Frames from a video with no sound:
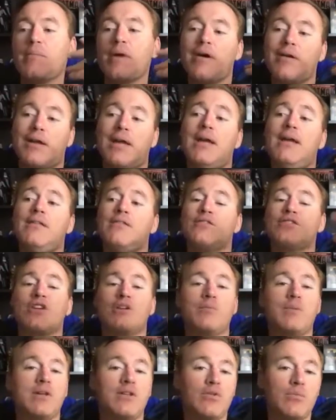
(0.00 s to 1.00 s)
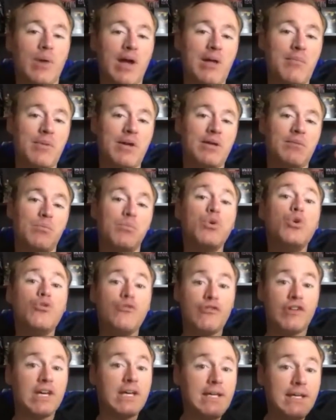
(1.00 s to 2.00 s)
came out, hey, there's going to be a new Batman
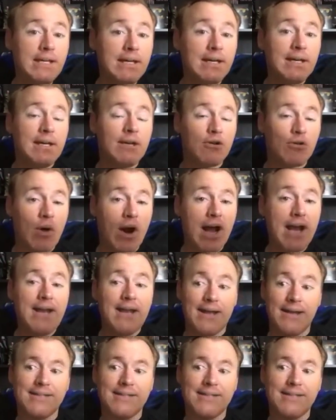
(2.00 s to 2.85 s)
movie, right?